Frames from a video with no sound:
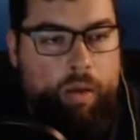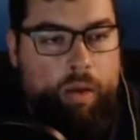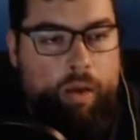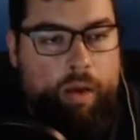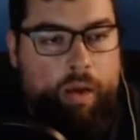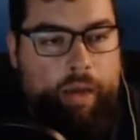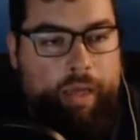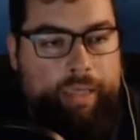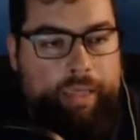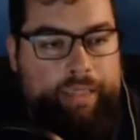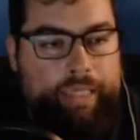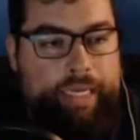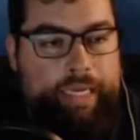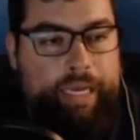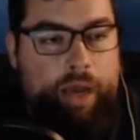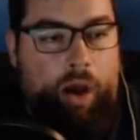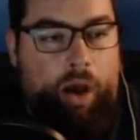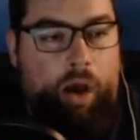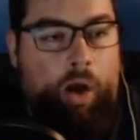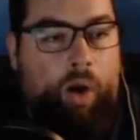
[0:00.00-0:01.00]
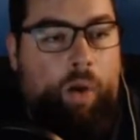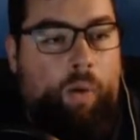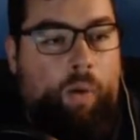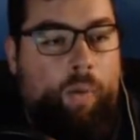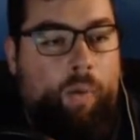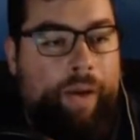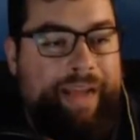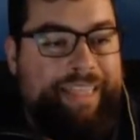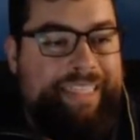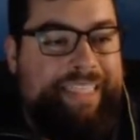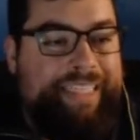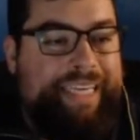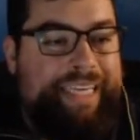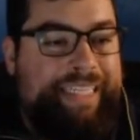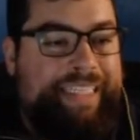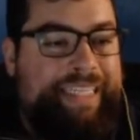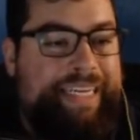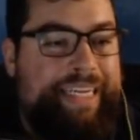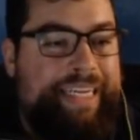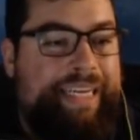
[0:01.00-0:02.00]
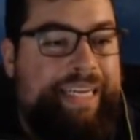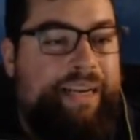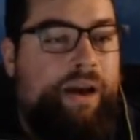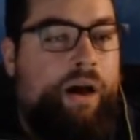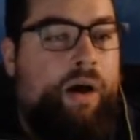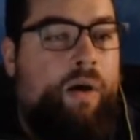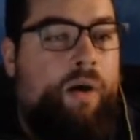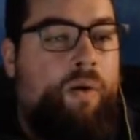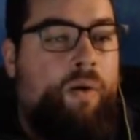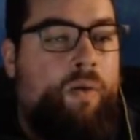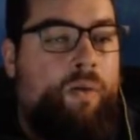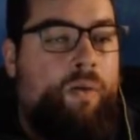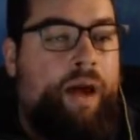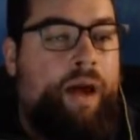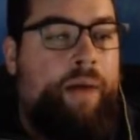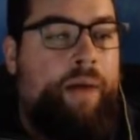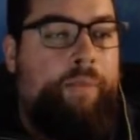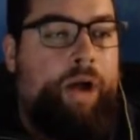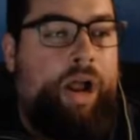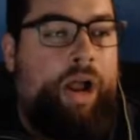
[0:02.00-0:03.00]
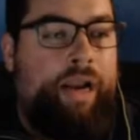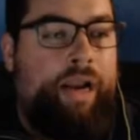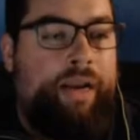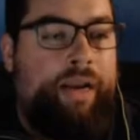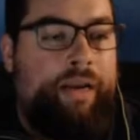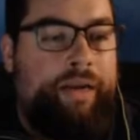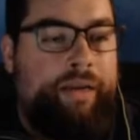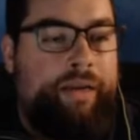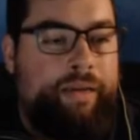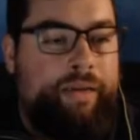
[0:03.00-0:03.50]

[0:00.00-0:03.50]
Because he always gets hit. Oh, come on.